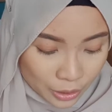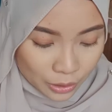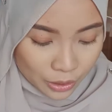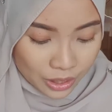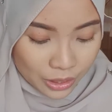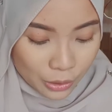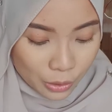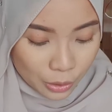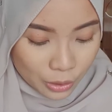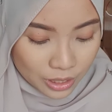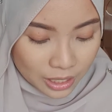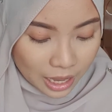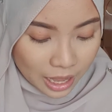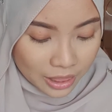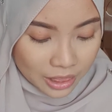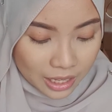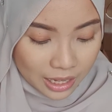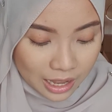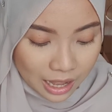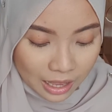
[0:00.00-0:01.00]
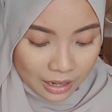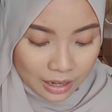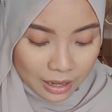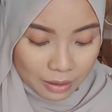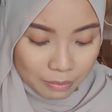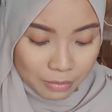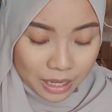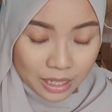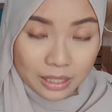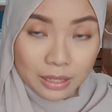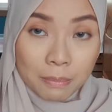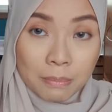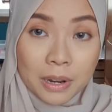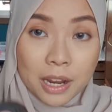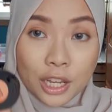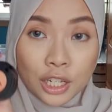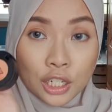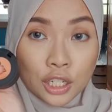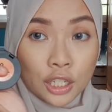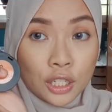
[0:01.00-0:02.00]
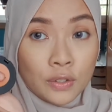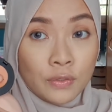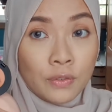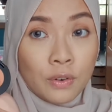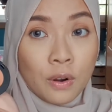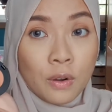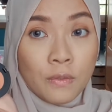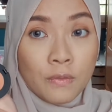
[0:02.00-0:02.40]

So those are the color mix blushes from